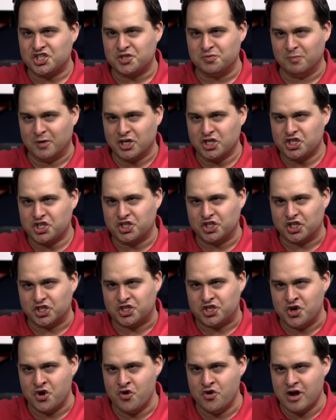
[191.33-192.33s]
smush the
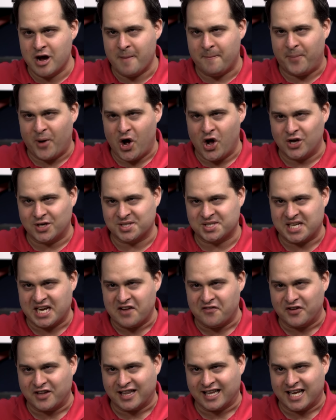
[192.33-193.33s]
tuna balls
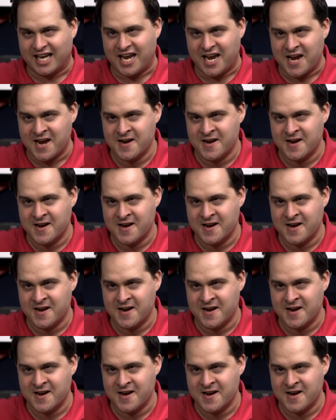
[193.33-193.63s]
evenly.